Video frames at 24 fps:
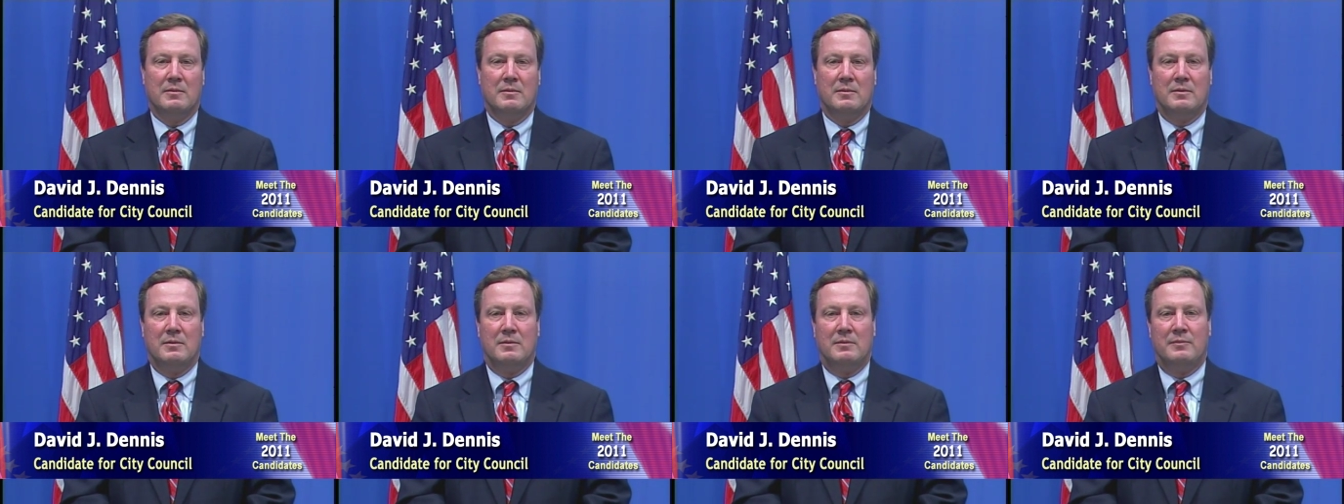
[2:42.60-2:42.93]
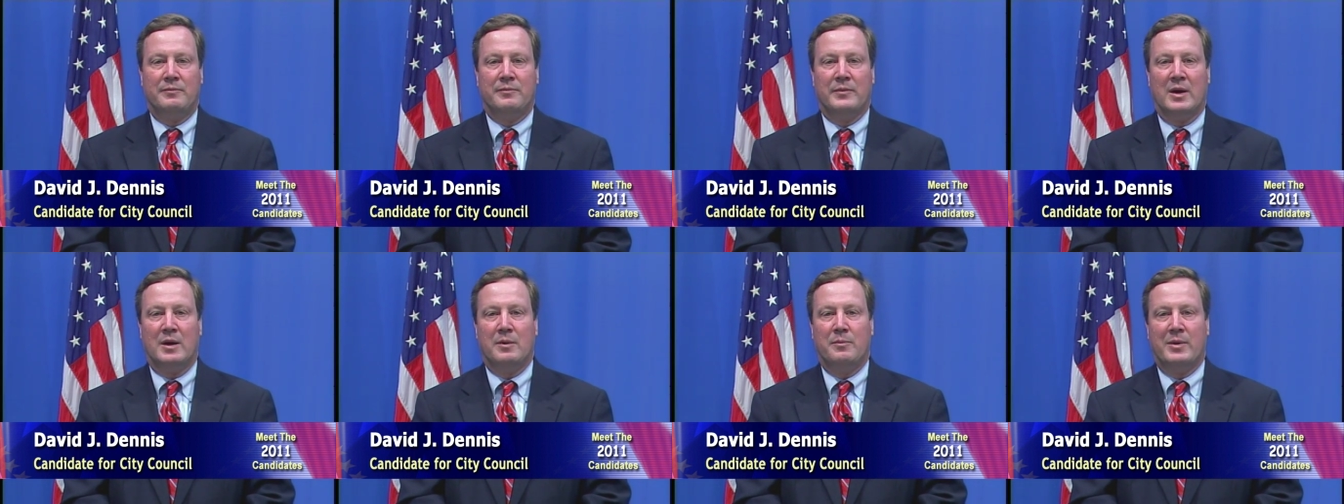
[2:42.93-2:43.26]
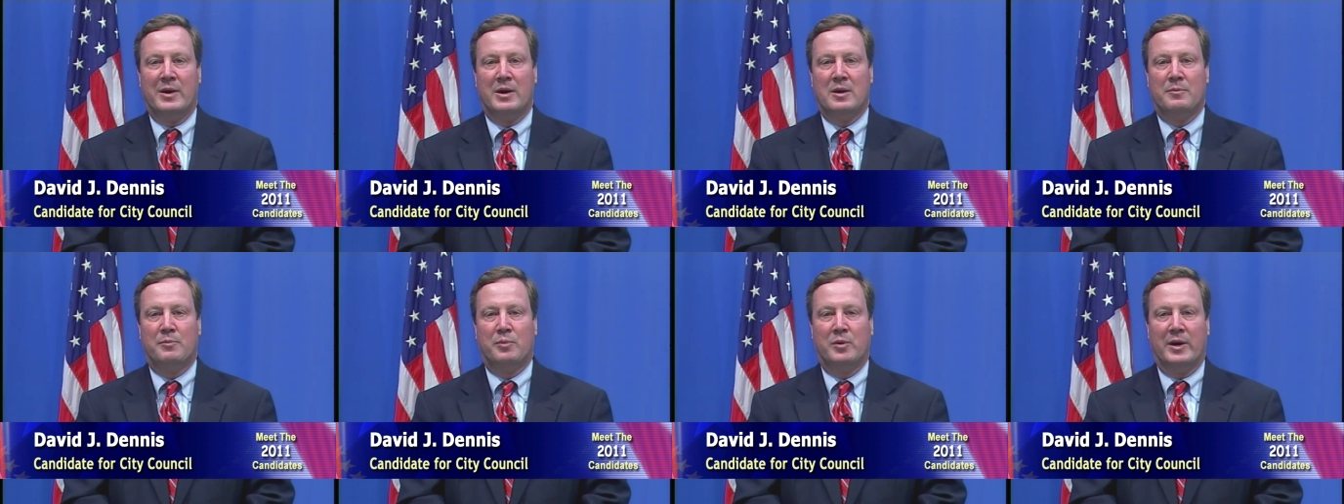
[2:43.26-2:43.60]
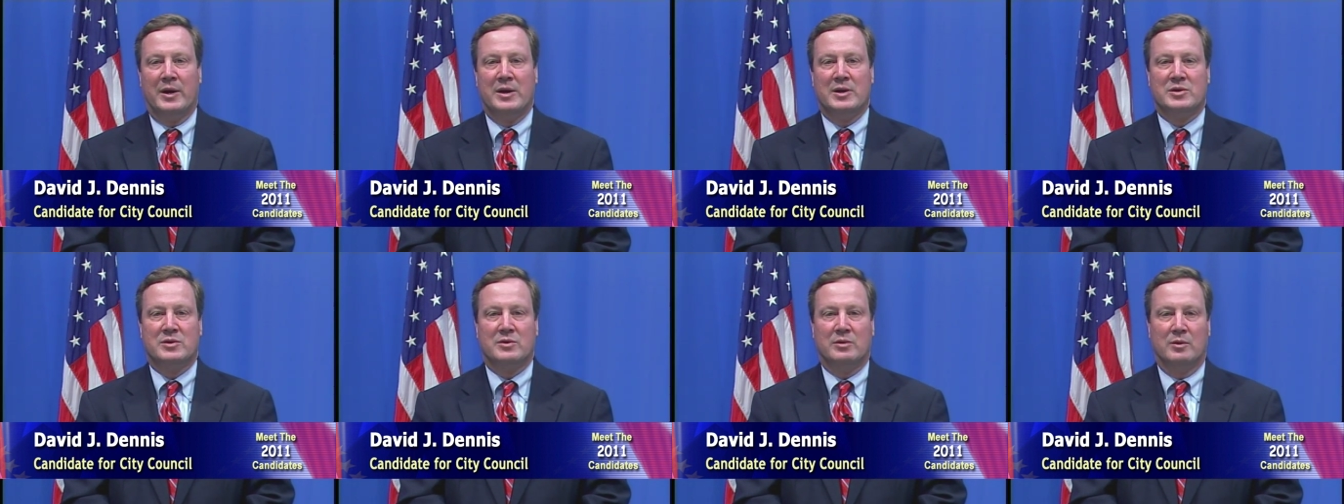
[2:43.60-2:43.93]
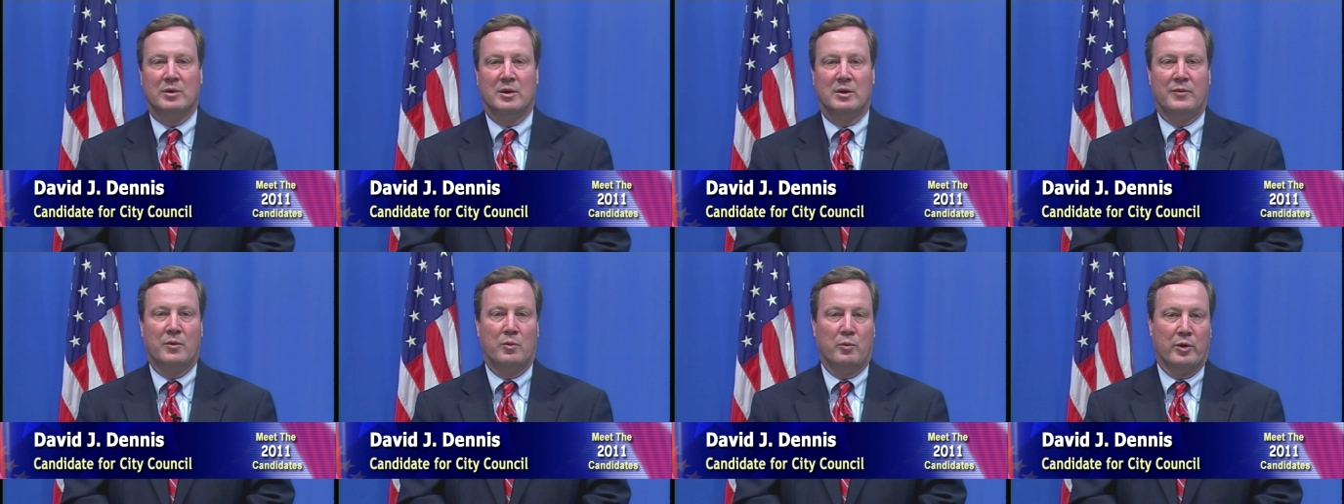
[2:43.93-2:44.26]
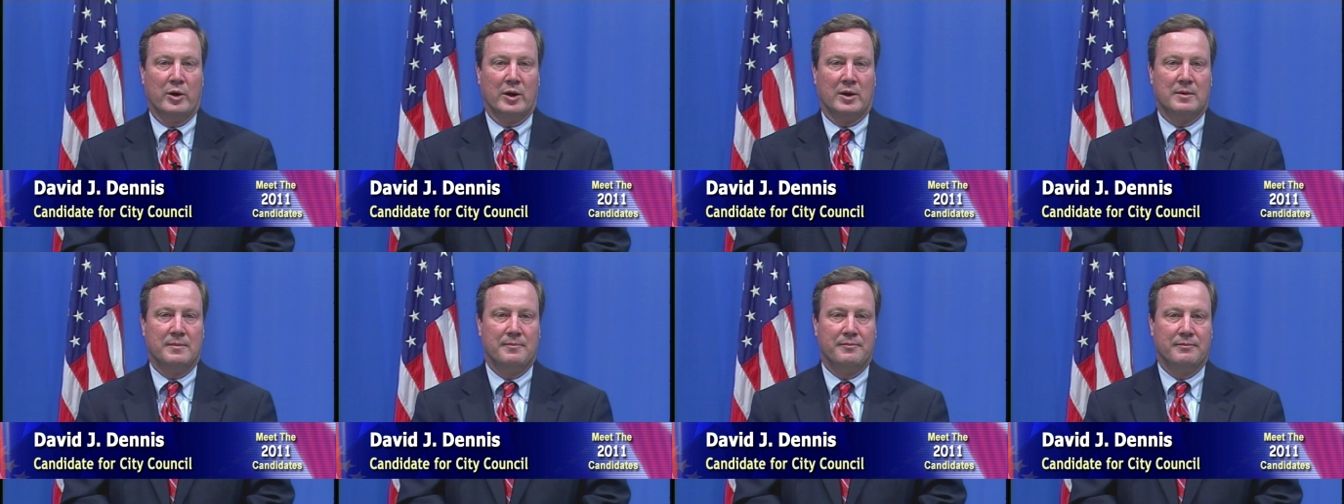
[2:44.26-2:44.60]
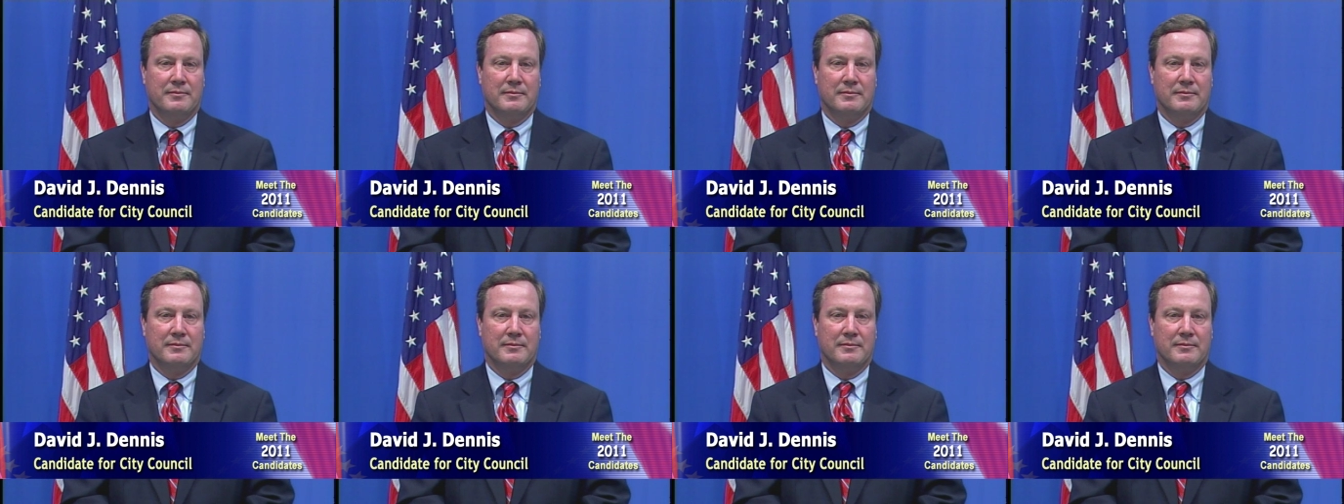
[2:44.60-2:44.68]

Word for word: a better place to live and work.